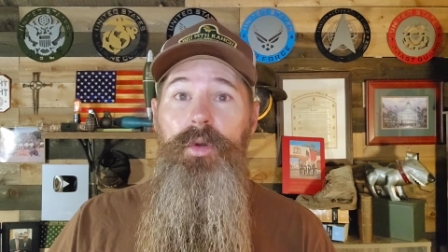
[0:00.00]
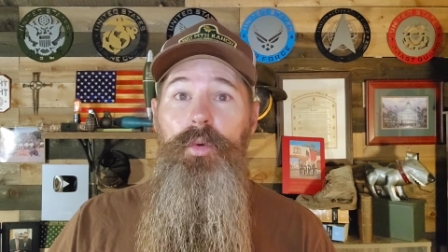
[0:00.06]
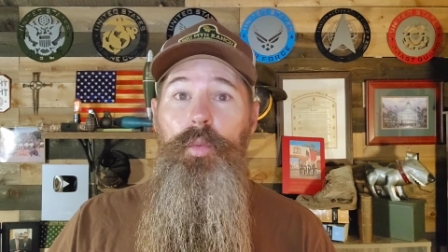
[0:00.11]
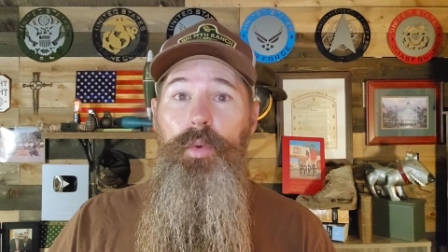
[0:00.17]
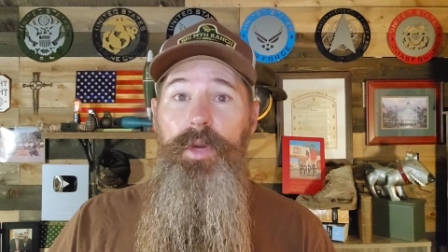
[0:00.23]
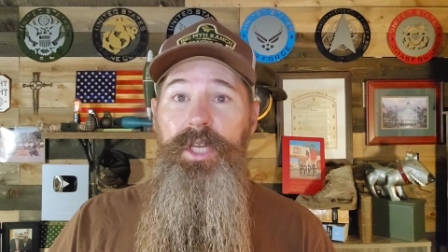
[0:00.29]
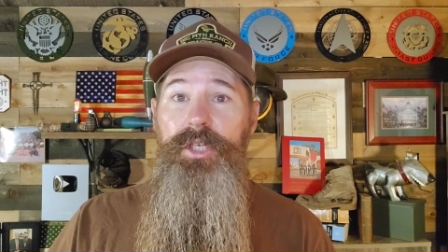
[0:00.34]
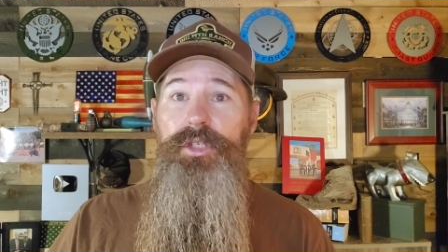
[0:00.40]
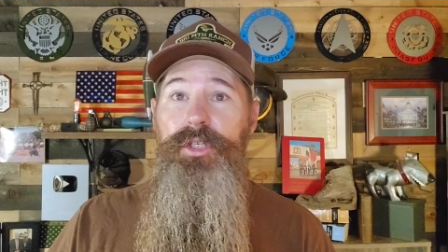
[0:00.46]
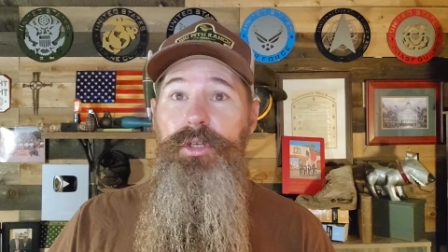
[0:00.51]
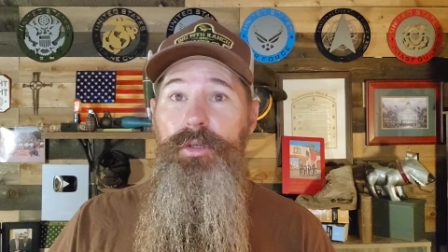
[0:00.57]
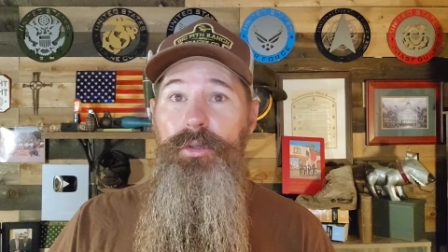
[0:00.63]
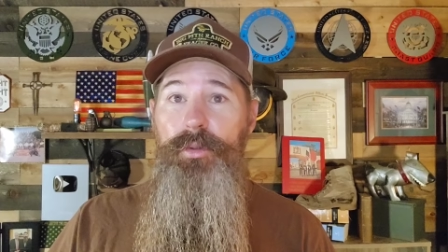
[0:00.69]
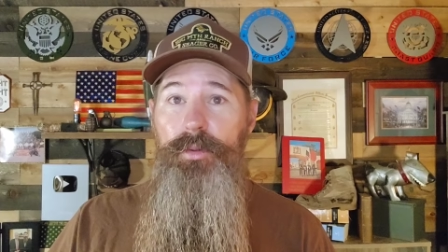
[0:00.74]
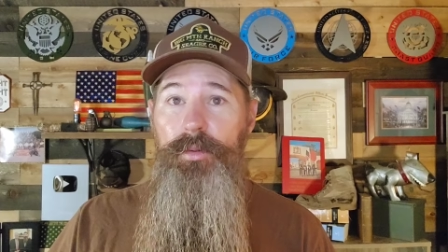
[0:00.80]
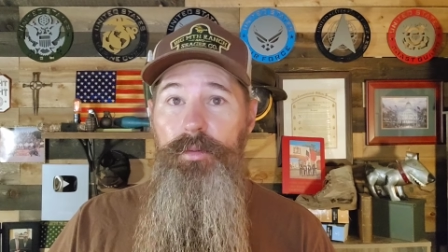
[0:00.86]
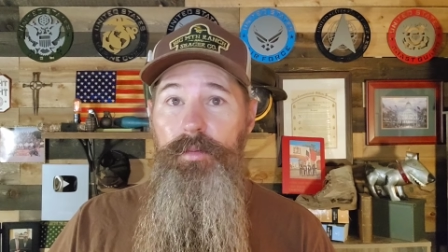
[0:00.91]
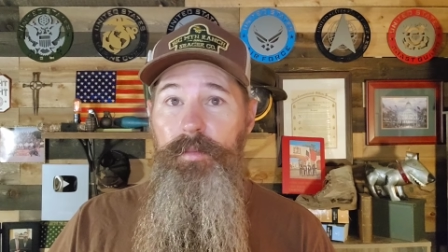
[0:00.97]
We
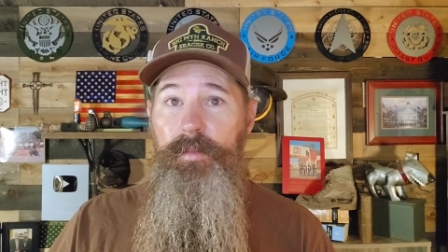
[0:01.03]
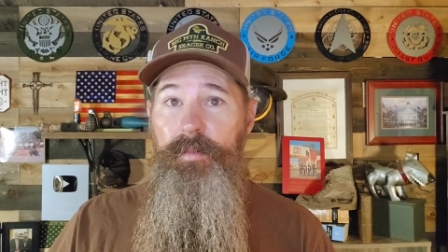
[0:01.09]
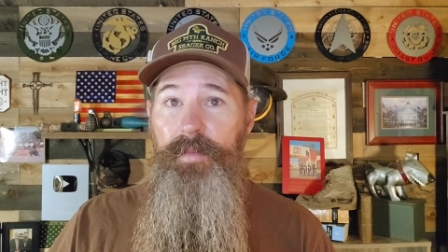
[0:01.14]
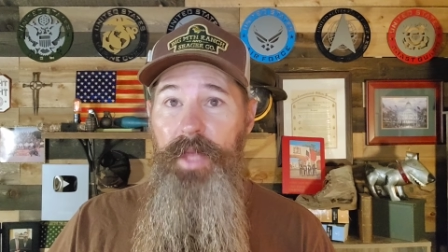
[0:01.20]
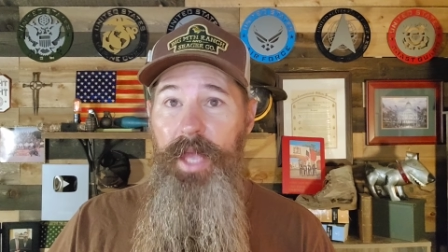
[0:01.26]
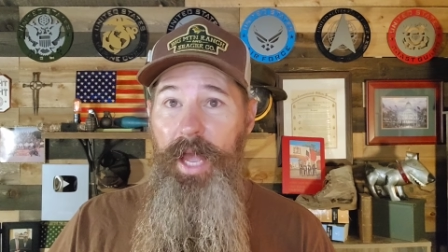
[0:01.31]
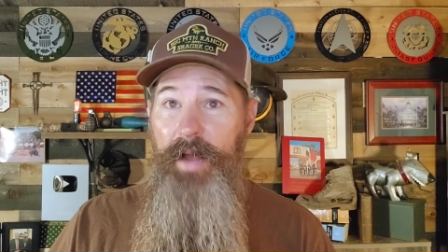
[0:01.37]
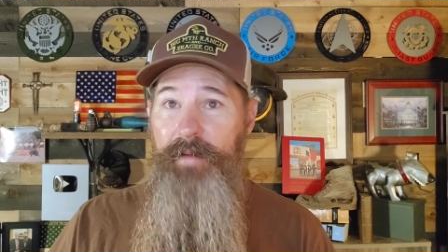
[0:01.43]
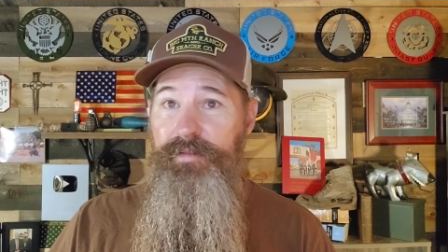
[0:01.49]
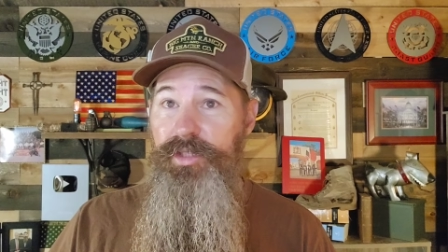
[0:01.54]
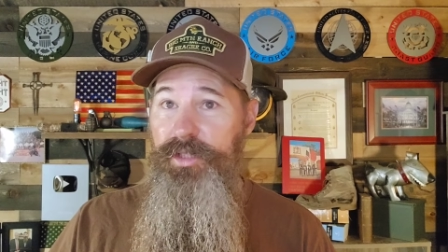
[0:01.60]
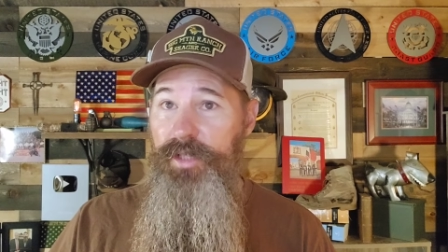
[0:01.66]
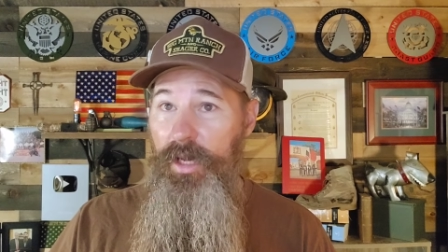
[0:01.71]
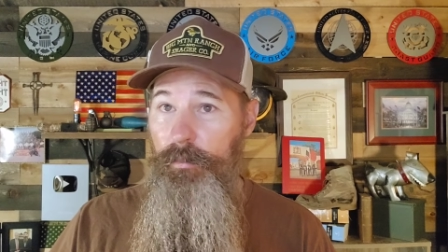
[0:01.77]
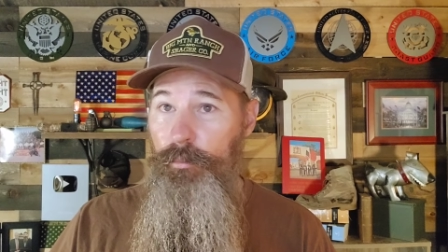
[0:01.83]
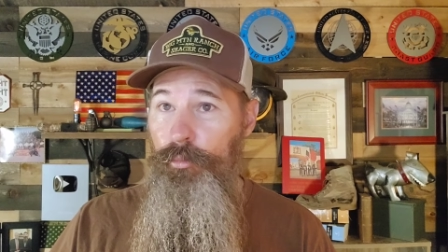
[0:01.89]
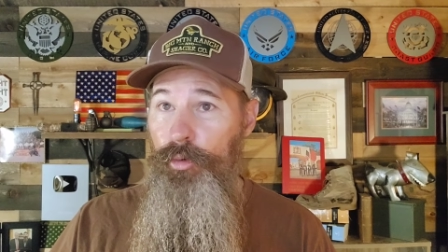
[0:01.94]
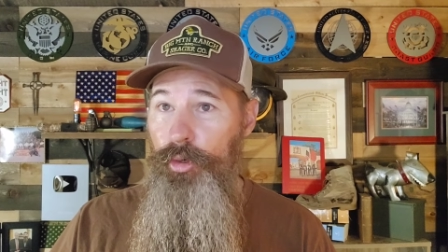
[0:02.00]
do have
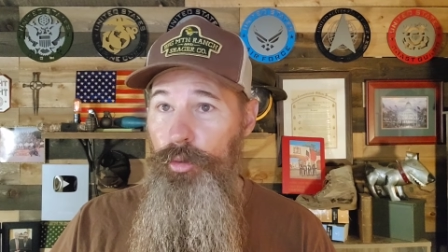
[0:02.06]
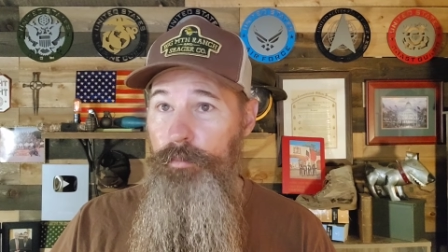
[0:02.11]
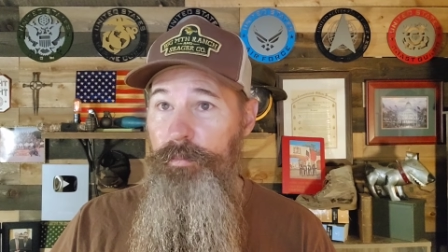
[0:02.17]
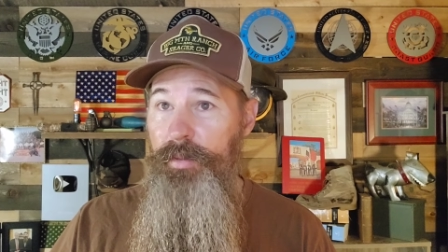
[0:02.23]
some room